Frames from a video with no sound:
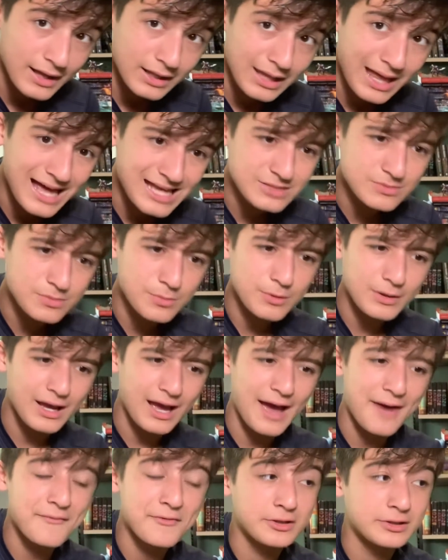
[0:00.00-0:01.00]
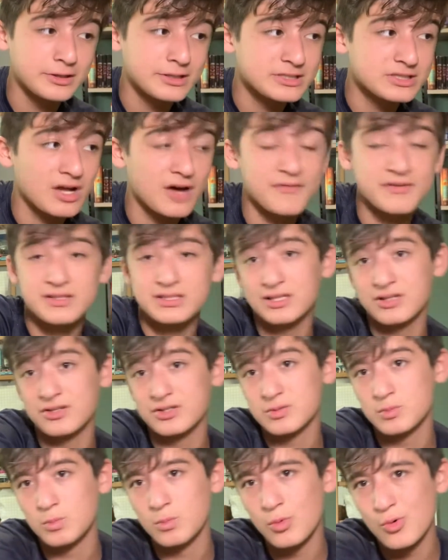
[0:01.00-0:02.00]
last book I have on the list, obviously
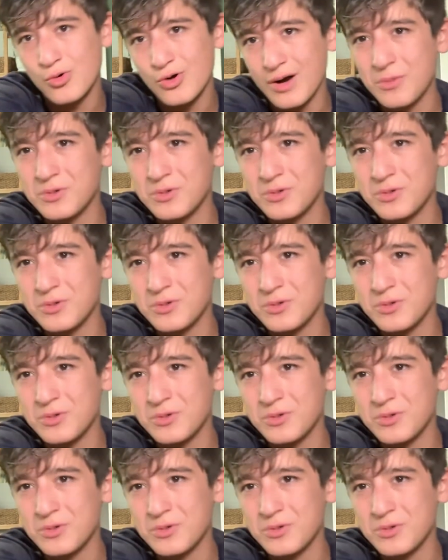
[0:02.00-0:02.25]
there's more.